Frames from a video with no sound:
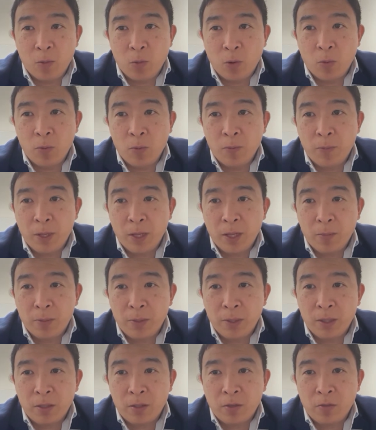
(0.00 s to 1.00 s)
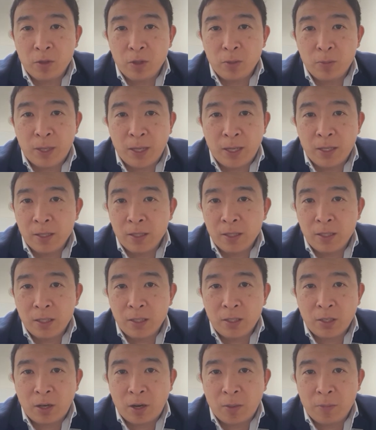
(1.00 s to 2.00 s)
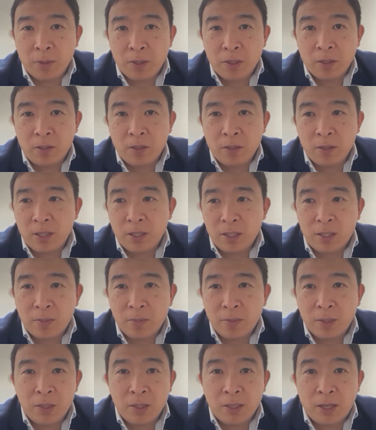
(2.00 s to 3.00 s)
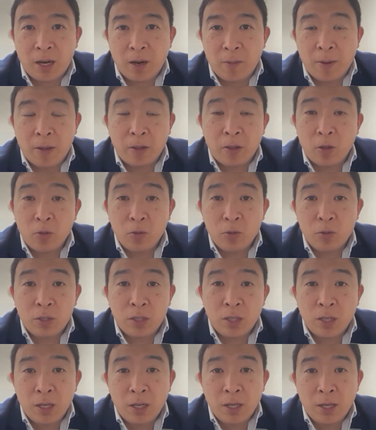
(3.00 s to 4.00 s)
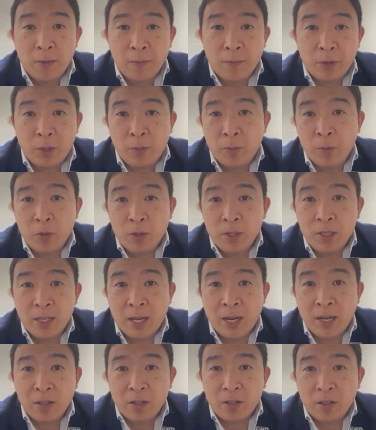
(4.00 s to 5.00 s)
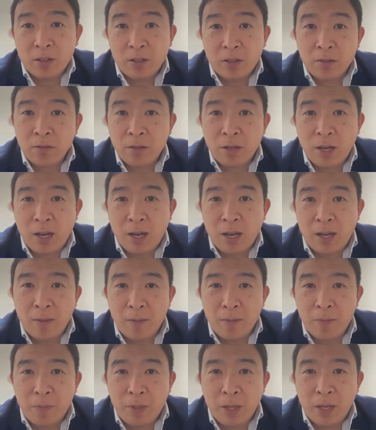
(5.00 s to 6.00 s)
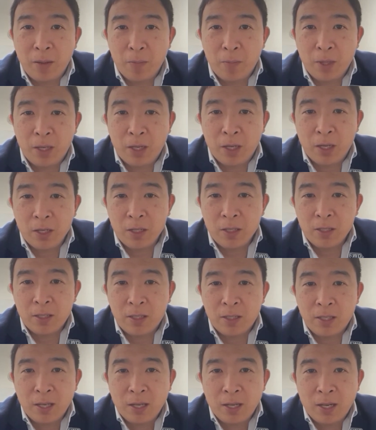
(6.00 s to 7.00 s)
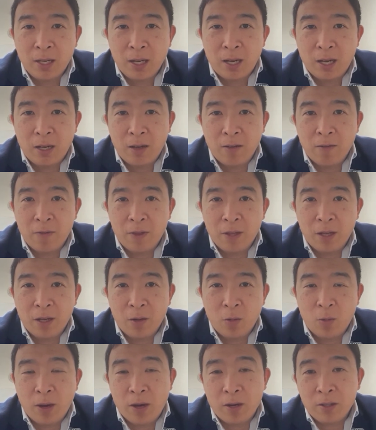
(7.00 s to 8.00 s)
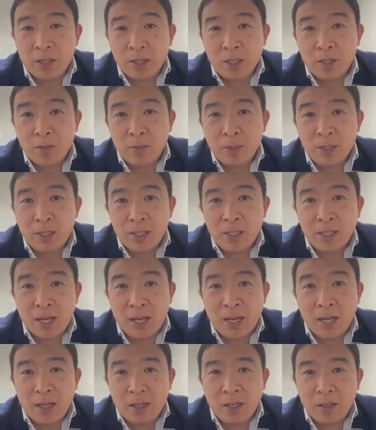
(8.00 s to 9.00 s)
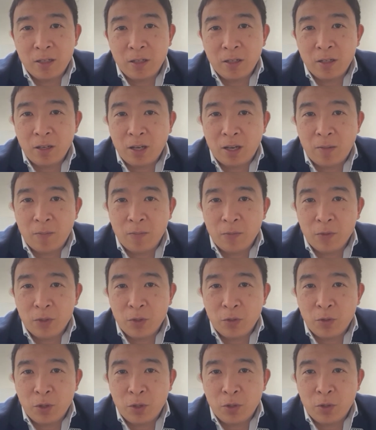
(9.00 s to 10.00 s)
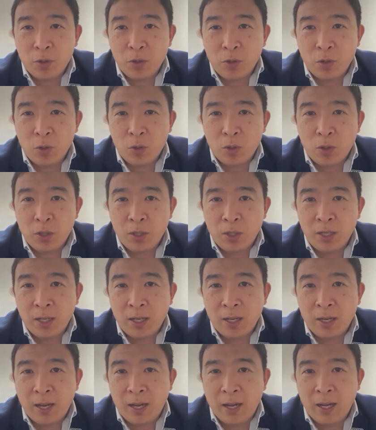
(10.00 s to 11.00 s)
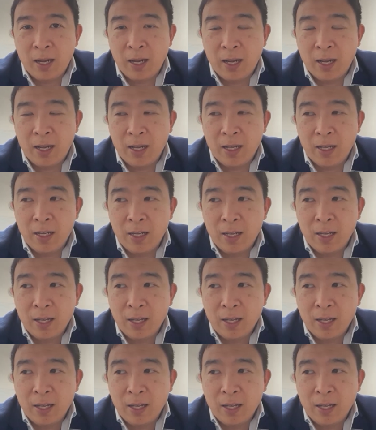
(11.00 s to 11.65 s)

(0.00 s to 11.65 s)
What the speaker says: what would be the political response? It's like our political system doesn't care about those communities either, because of the way our system is designed. So you're looking at AI